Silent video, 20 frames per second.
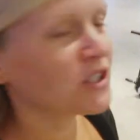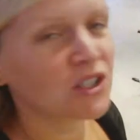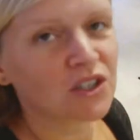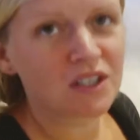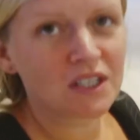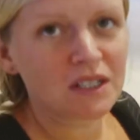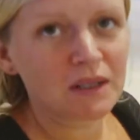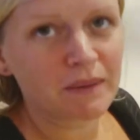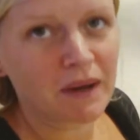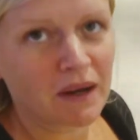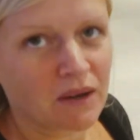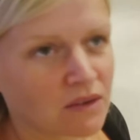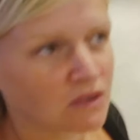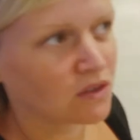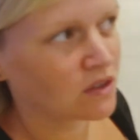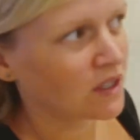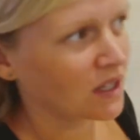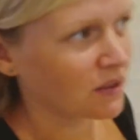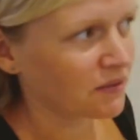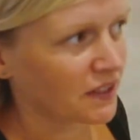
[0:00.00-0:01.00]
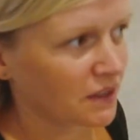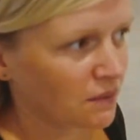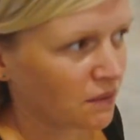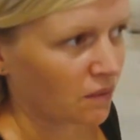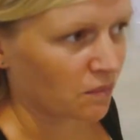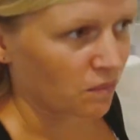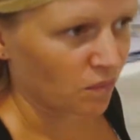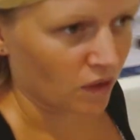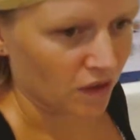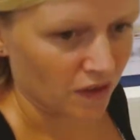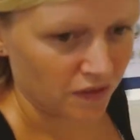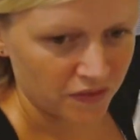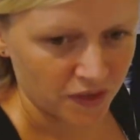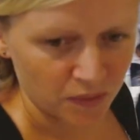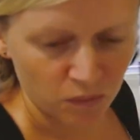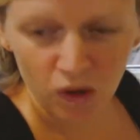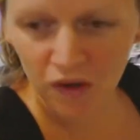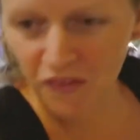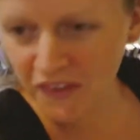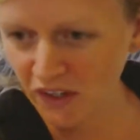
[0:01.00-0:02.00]
We're talking about. Look, I really want one of
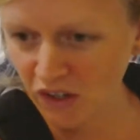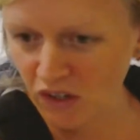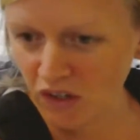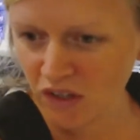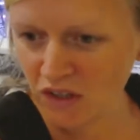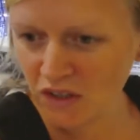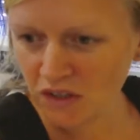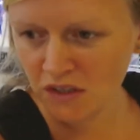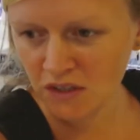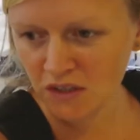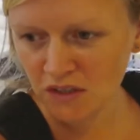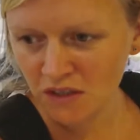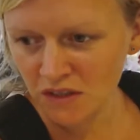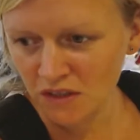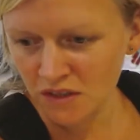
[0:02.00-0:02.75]
them. What are they called?